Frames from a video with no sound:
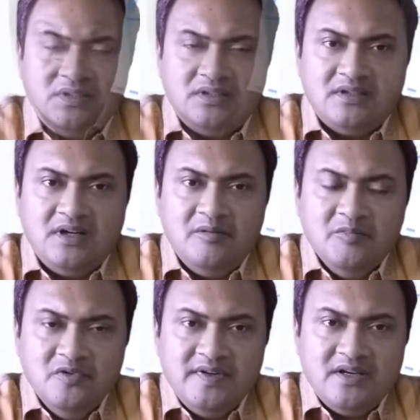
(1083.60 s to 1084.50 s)
Now
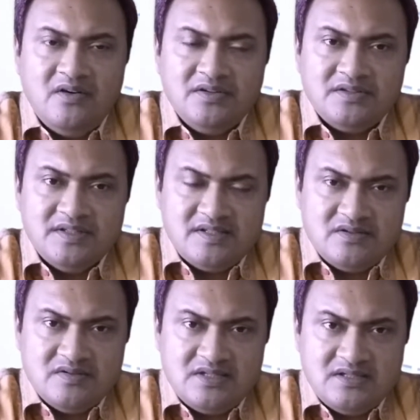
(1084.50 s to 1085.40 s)
moving on to the
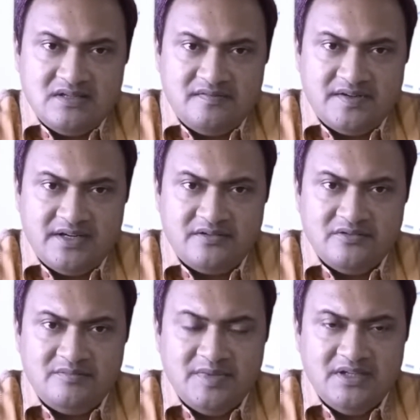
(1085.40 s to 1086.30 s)
sources of
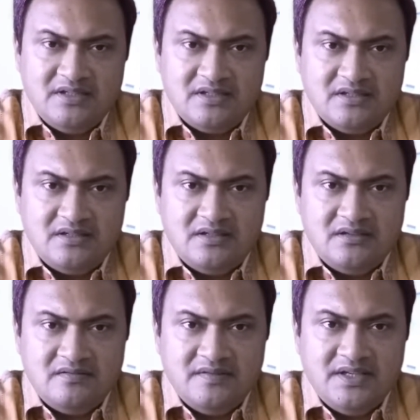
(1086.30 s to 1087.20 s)
recruitment,
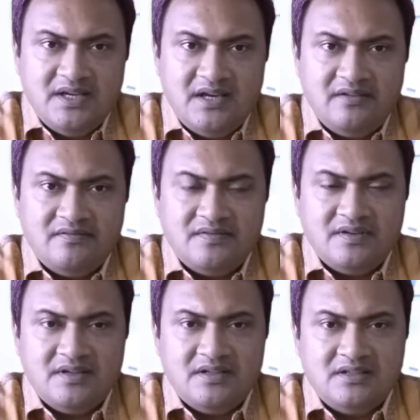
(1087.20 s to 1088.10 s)
we have
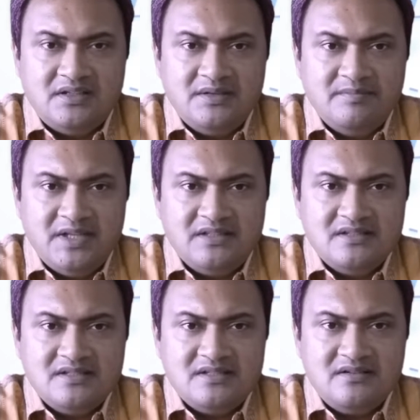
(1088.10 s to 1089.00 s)
the
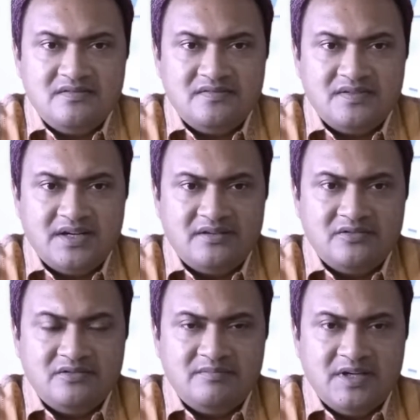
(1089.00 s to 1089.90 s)
methods of
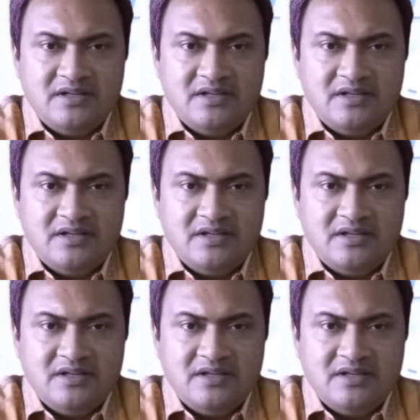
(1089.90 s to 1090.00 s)
recruitment.